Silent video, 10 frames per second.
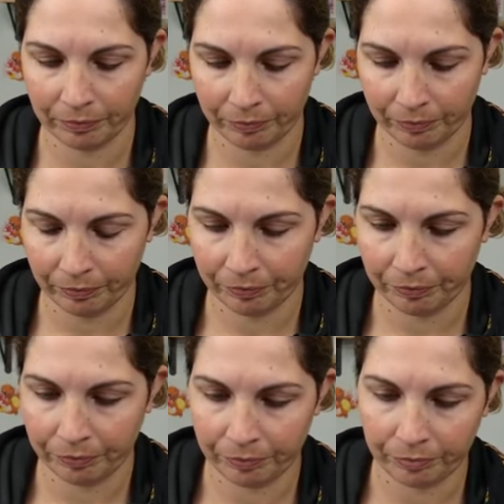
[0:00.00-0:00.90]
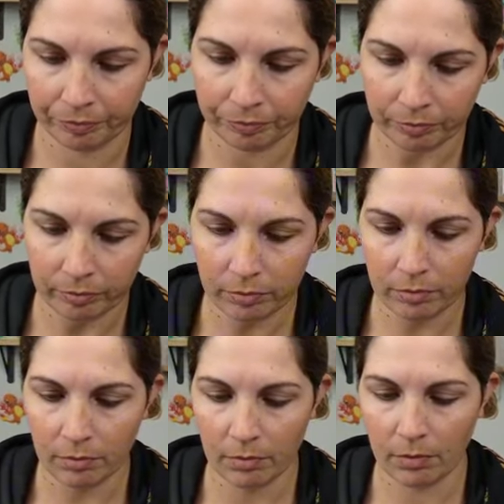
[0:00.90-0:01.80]

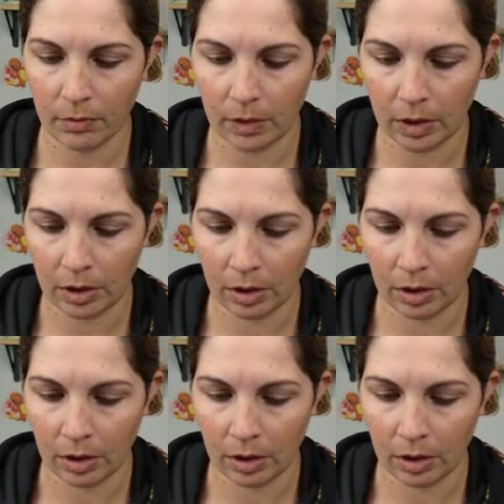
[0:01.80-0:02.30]
Nothing is said.